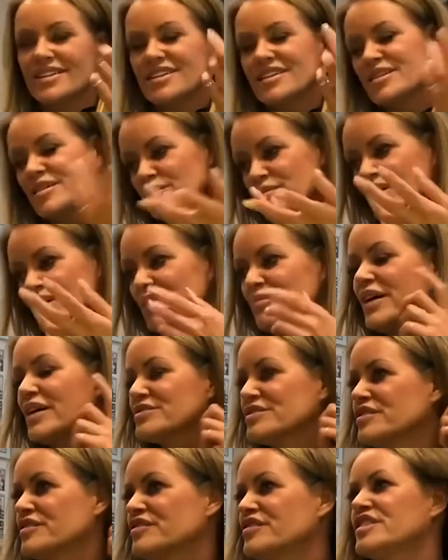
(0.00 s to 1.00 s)

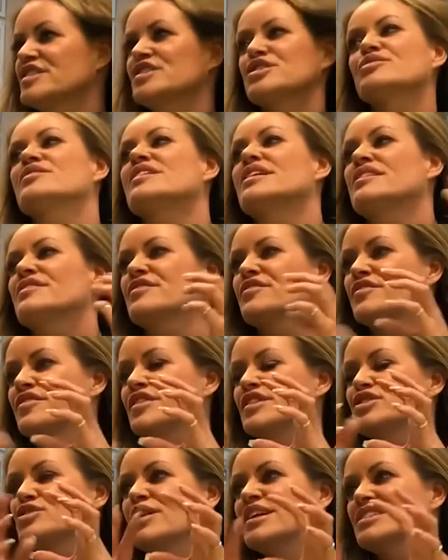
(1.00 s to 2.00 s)
about the
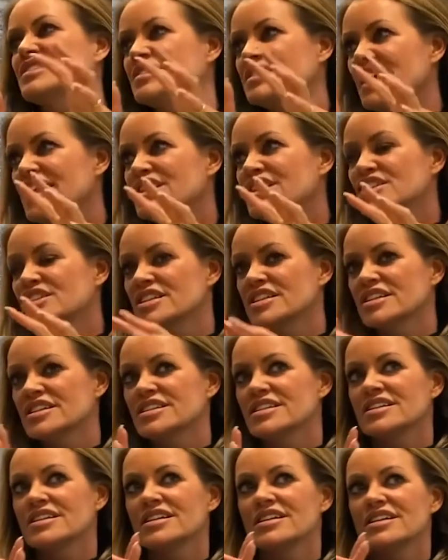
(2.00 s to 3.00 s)

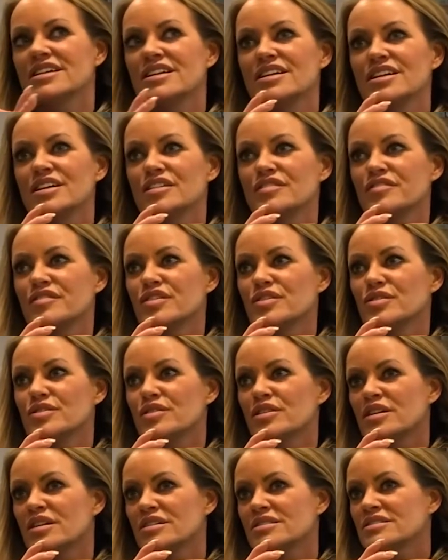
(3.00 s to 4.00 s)
visualization of
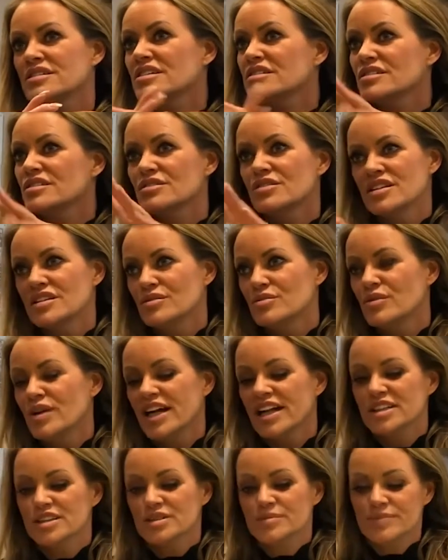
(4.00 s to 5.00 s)
your, not only the
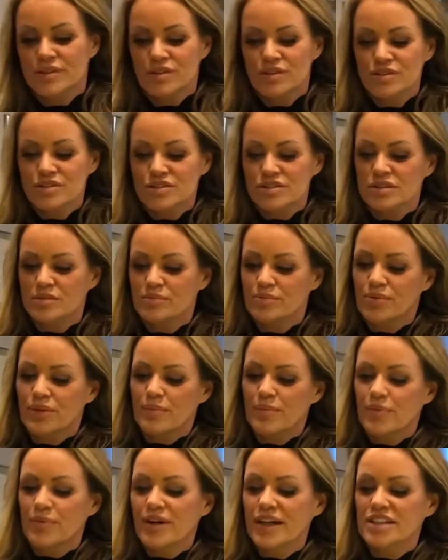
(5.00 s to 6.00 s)
race but also the
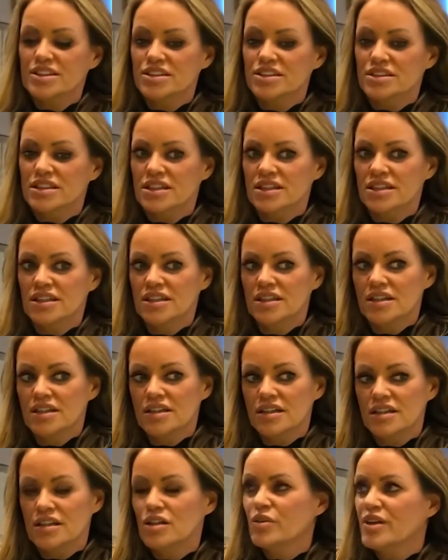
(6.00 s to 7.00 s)
preparation
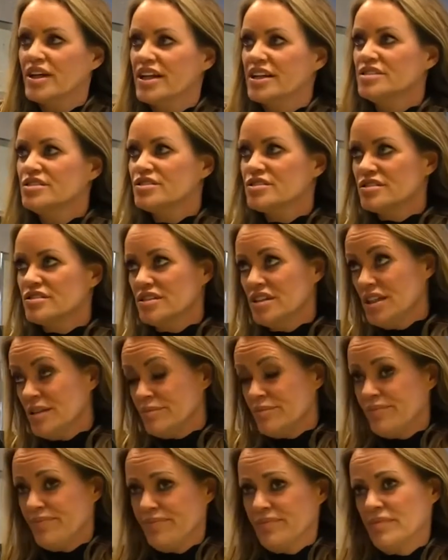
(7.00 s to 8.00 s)
going into
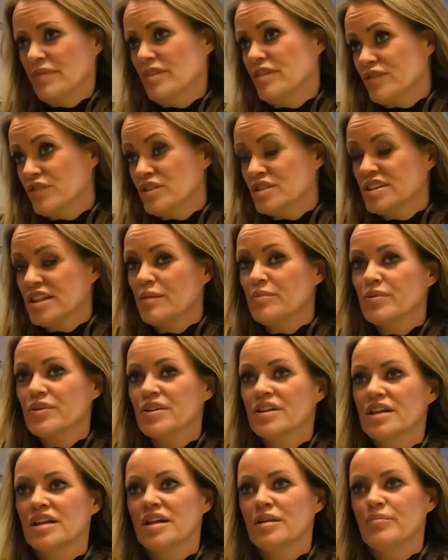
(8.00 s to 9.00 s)
for example,
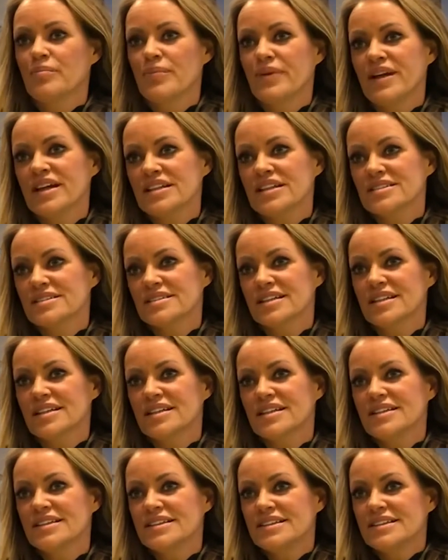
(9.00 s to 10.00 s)
the Olympics.
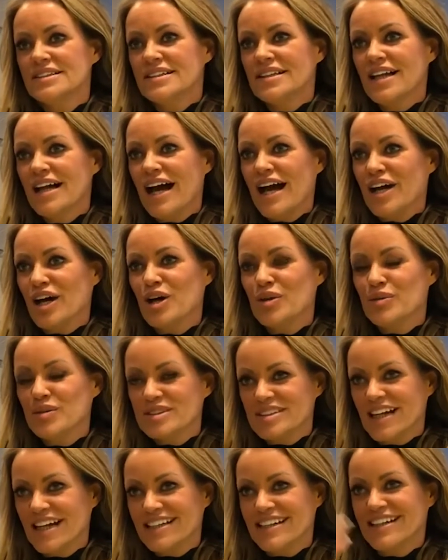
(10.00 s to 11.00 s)
I
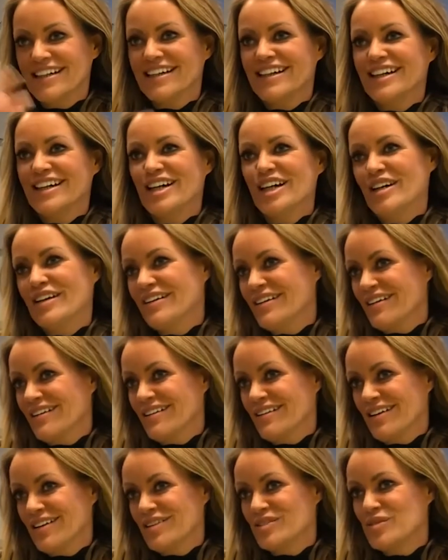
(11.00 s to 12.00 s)
always had
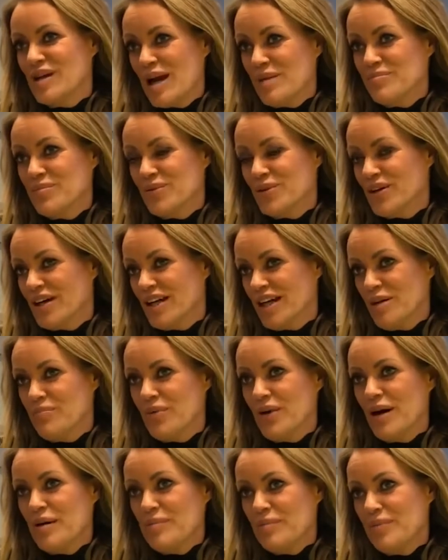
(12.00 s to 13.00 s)
rap or hip
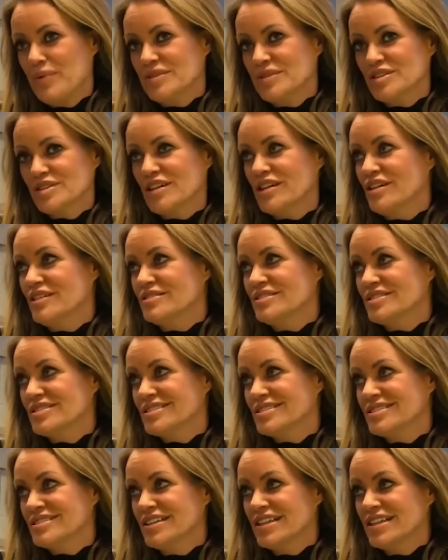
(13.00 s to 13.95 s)
hop songs